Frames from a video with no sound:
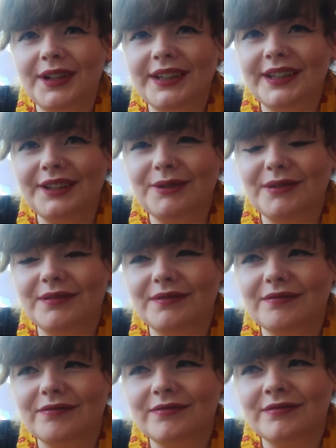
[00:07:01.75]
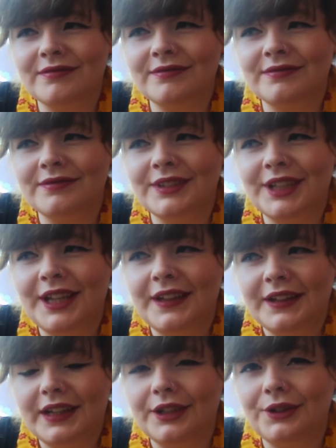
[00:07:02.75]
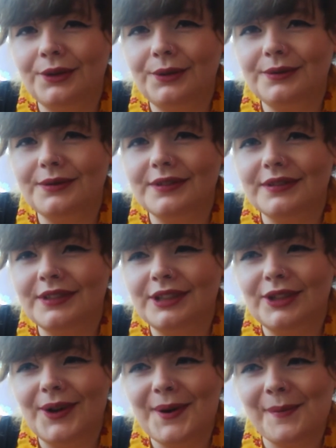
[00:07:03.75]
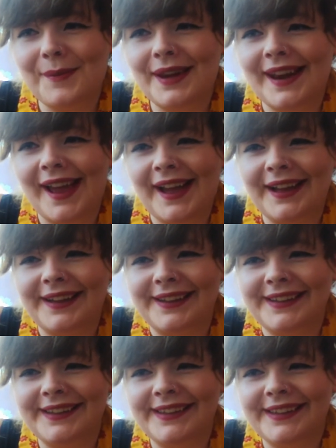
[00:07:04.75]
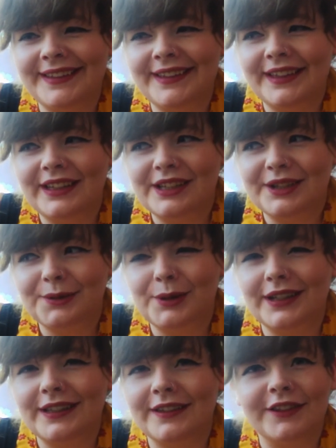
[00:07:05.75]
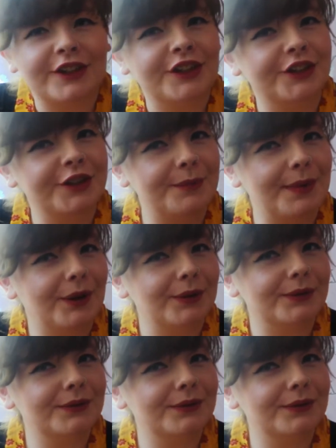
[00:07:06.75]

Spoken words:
need to? I know a lot of men are quite insecure about